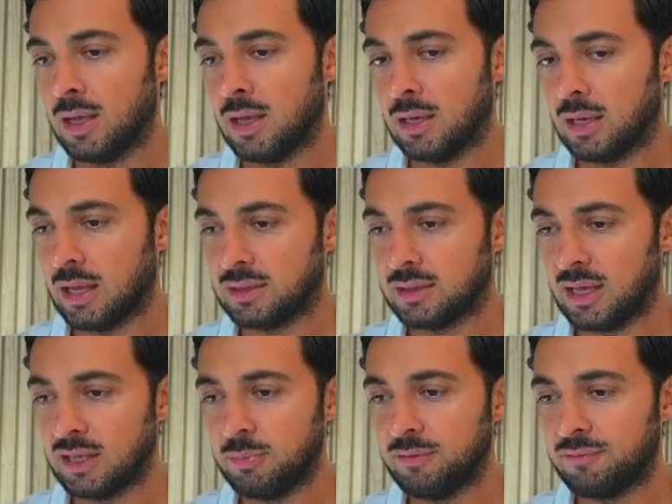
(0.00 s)
Let
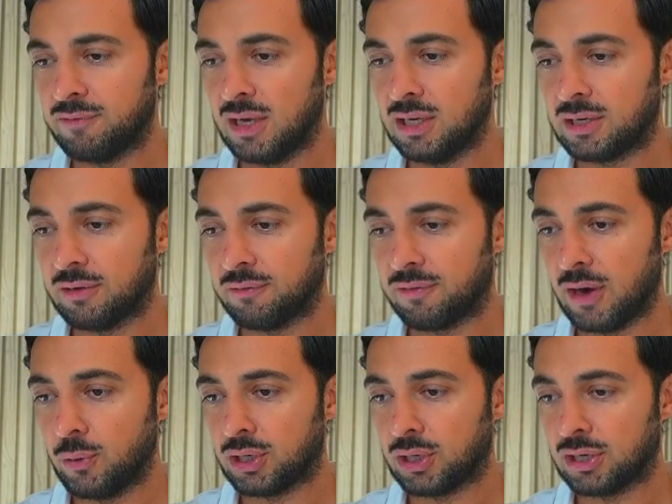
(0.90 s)
that be
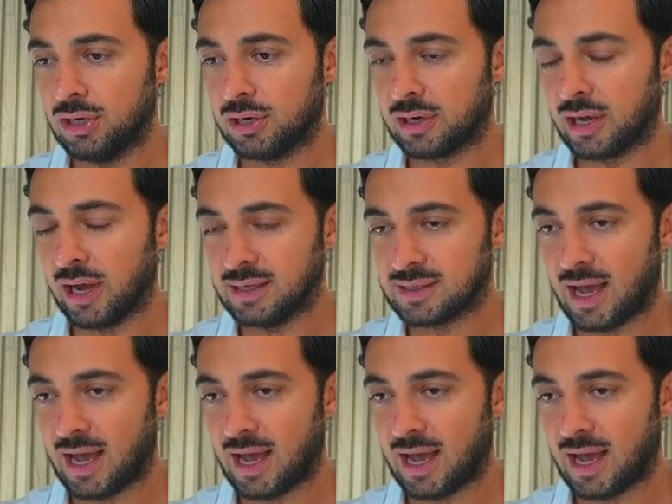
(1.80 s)
very clear, guys.